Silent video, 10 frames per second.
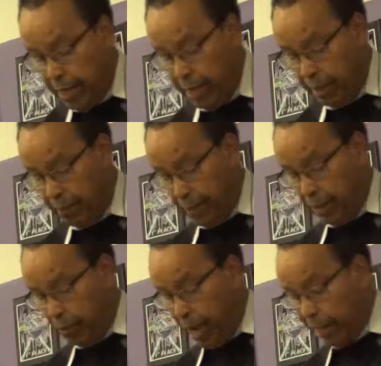me
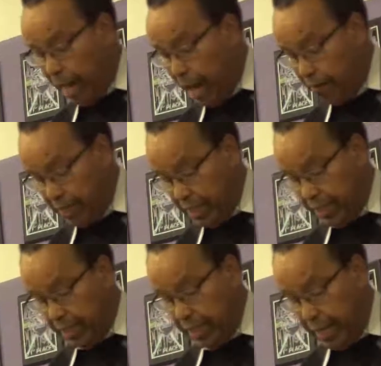repeat what I have
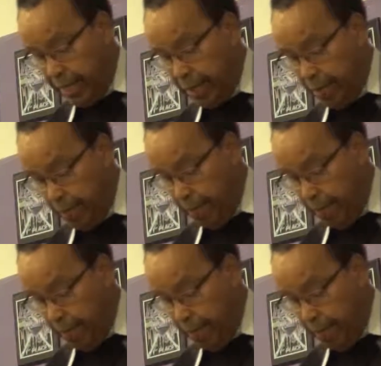just said.